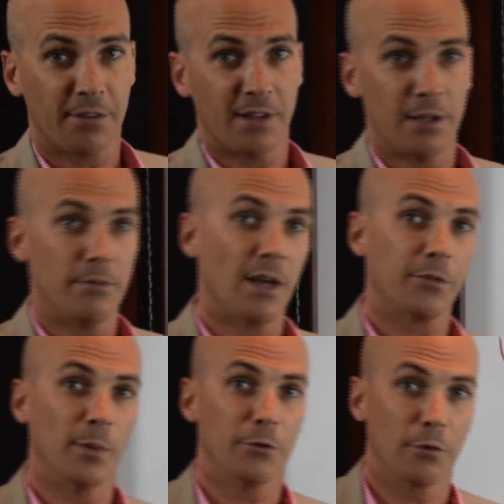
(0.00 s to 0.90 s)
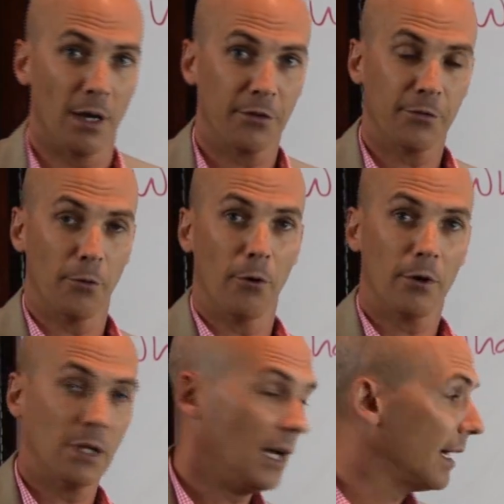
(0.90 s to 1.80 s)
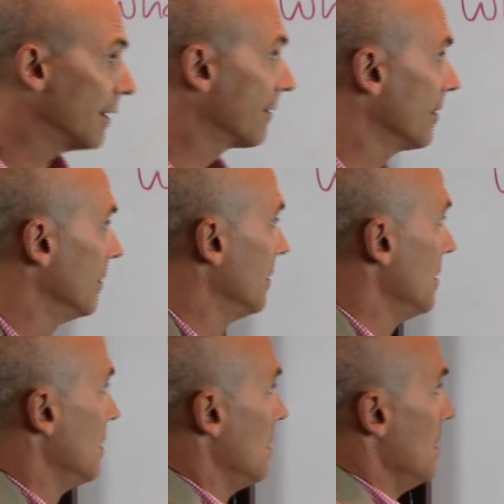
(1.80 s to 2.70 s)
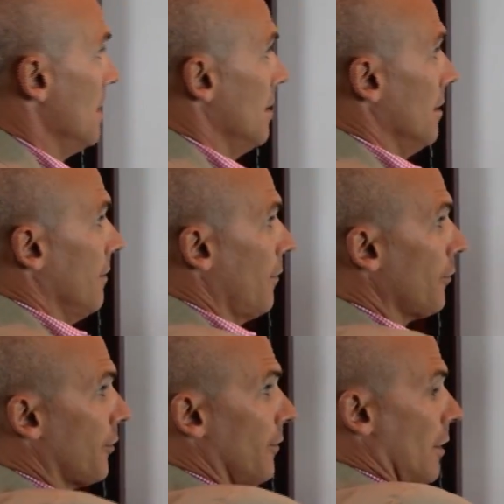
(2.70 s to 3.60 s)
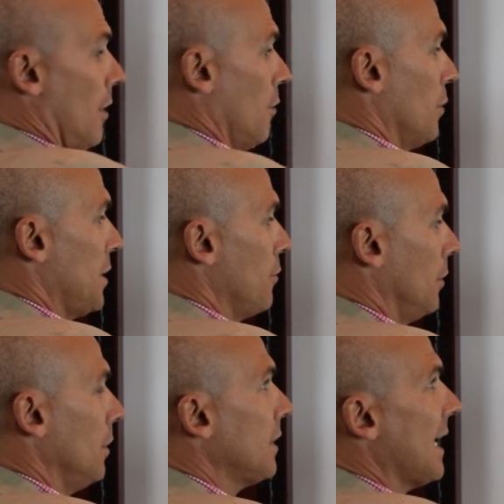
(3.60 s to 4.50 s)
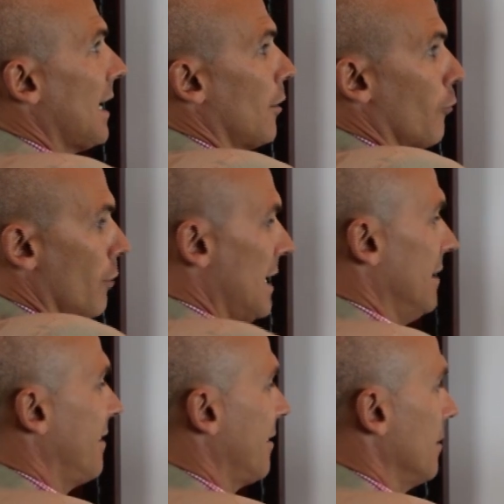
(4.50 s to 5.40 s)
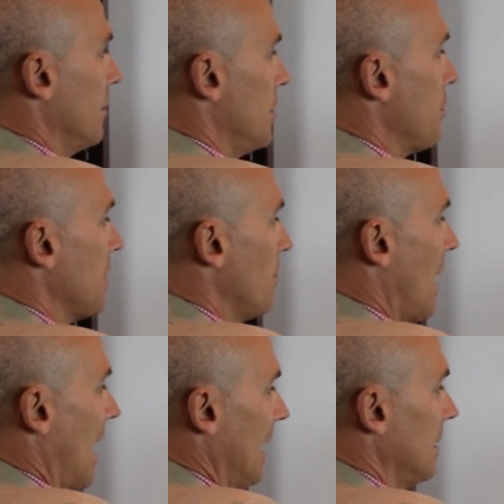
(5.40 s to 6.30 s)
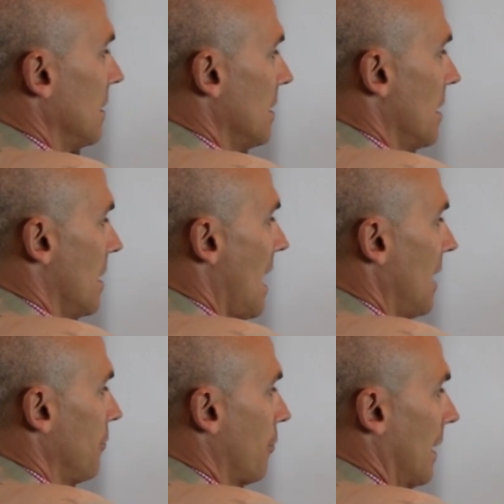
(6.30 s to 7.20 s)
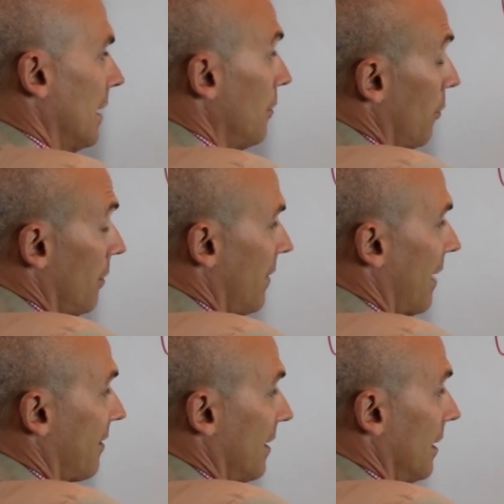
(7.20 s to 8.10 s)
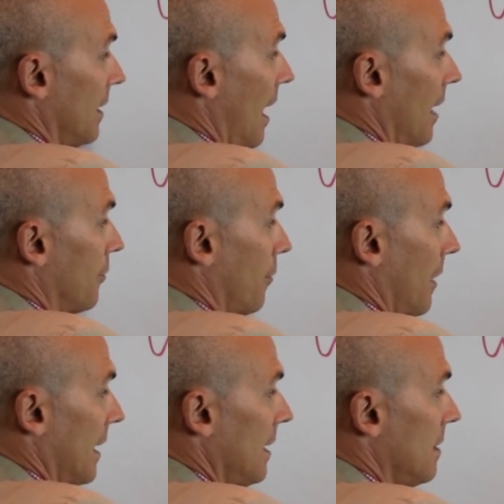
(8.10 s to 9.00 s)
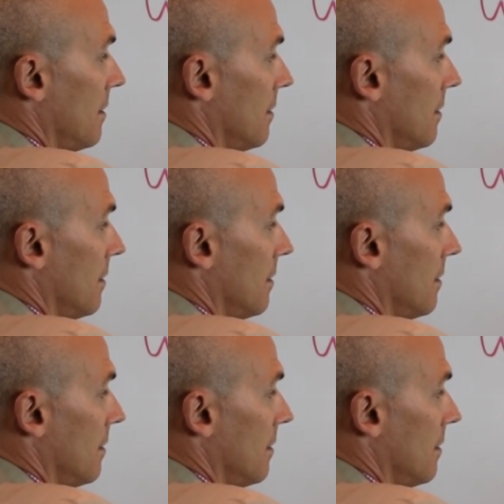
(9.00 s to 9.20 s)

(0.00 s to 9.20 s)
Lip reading: estate investment trusts for our clients? First of all, when you look at REITs, you can buy non-traded or invest in non-traded